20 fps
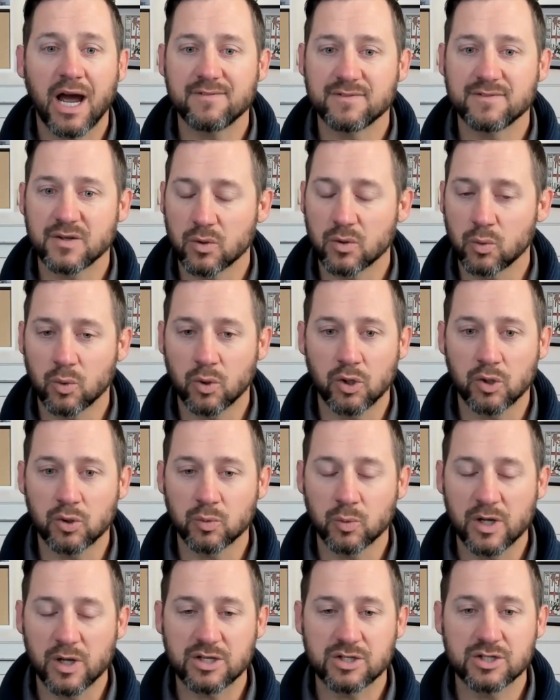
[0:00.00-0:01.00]
Archives of the
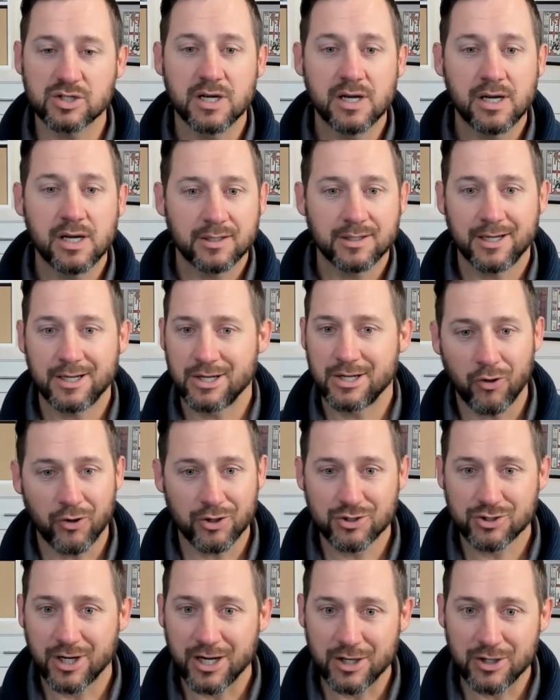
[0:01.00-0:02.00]
World, which
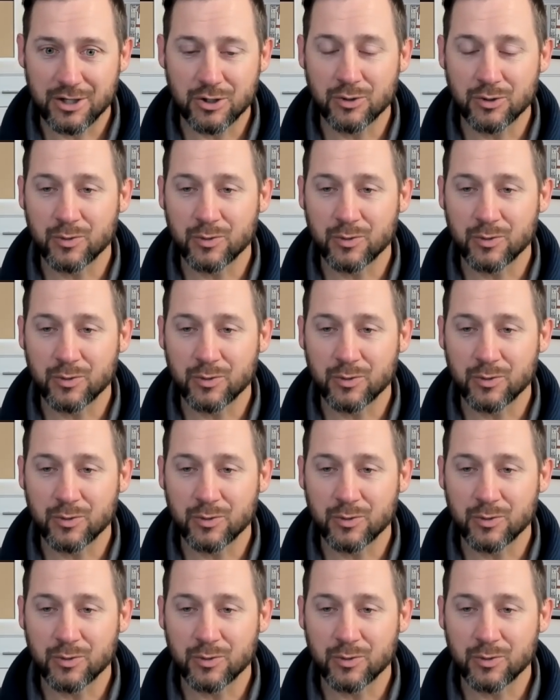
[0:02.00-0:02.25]
all they're trying to